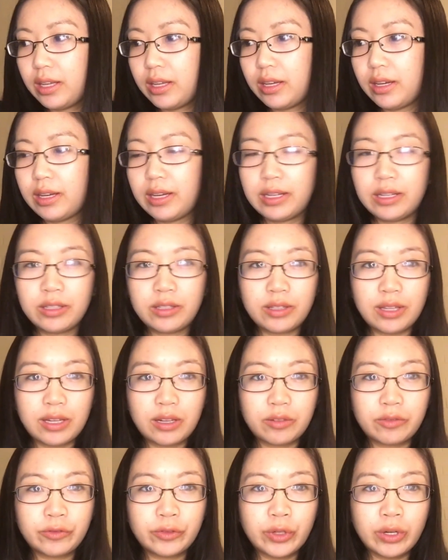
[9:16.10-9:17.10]
and it's like a
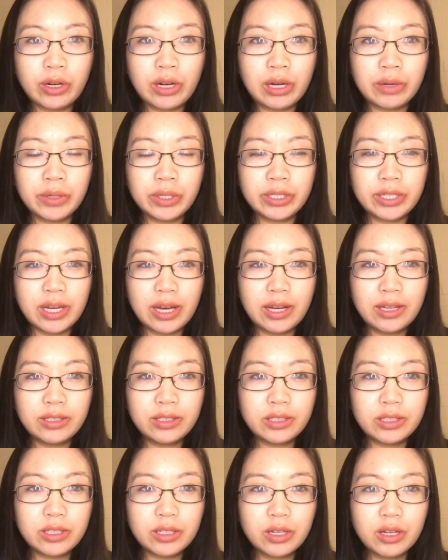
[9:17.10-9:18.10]
four-hour
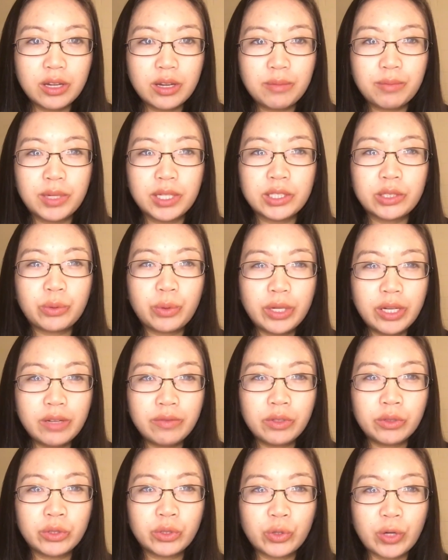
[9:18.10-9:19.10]
test but 20 of
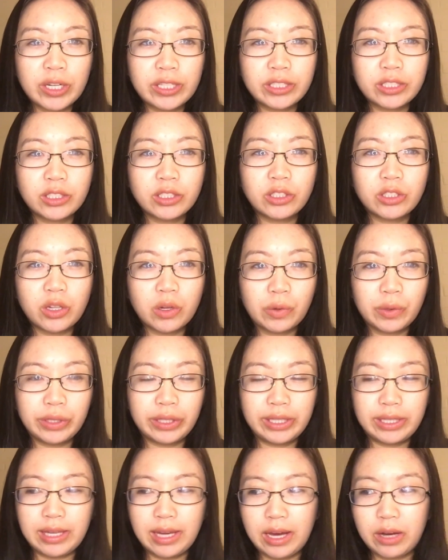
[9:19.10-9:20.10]
those questions don't
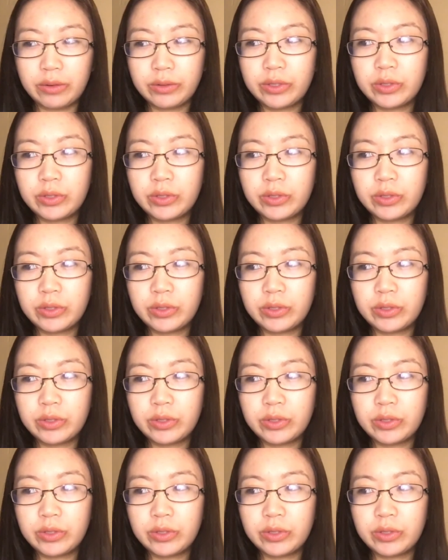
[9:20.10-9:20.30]
really count.